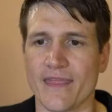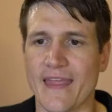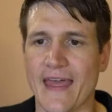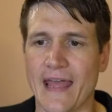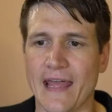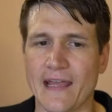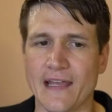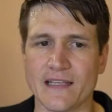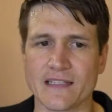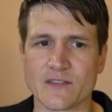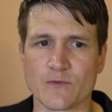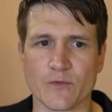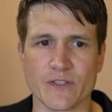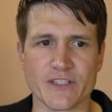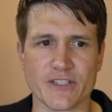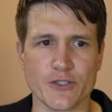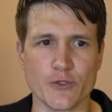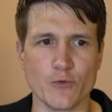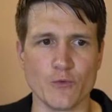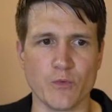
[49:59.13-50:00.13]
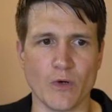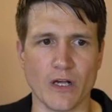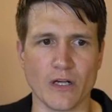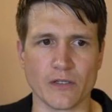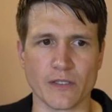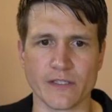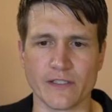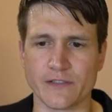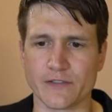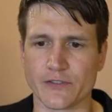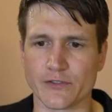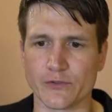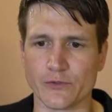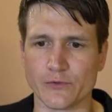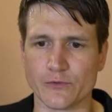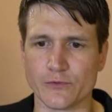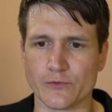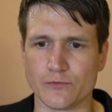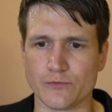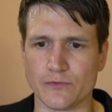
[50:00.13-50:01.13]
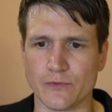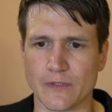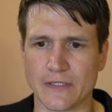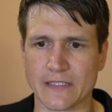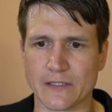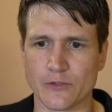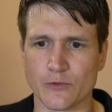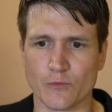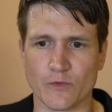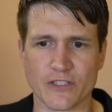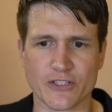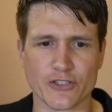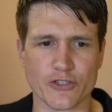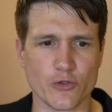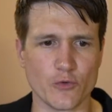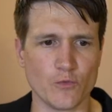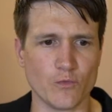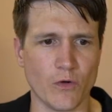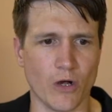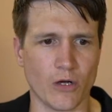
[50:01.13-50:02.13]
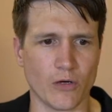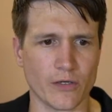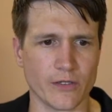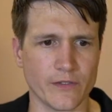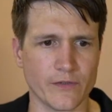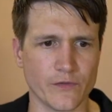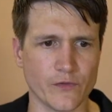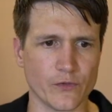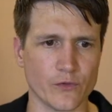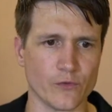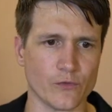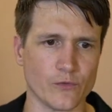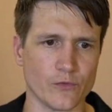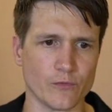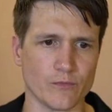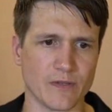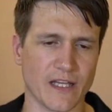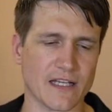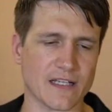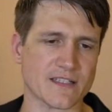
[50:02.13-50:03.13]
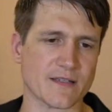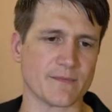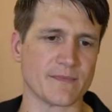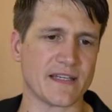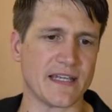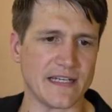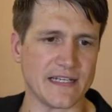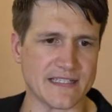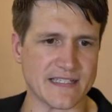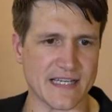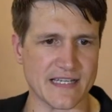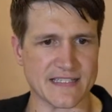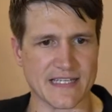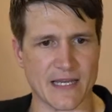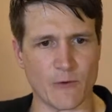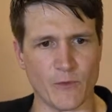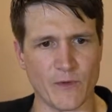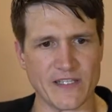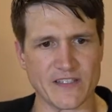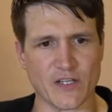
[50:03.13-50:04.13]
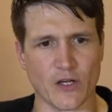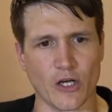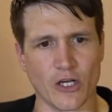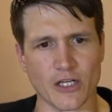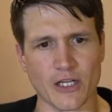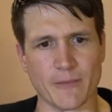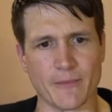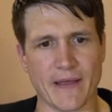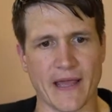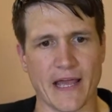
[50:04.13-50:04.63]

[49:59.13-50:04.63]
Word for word: That's what you want to do. You want to do what you want to do. Blossom Kitty says, Can we talk